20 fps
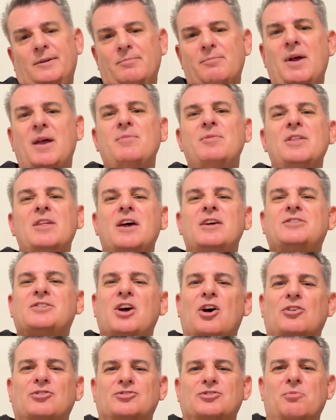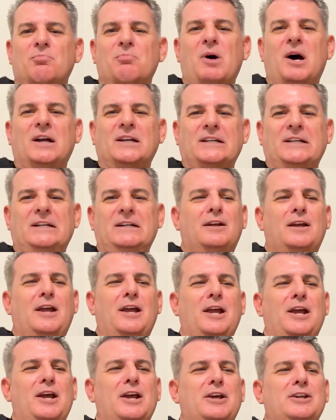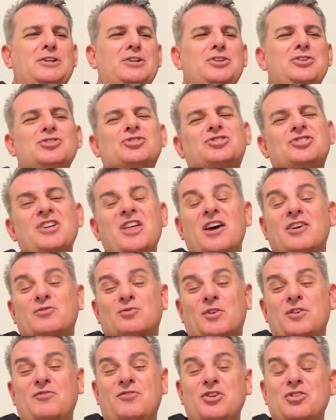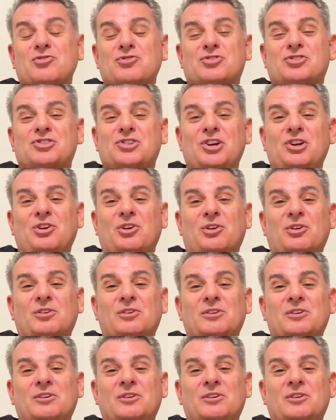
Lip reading: maybe they tell somebody. And you see that in reviews too.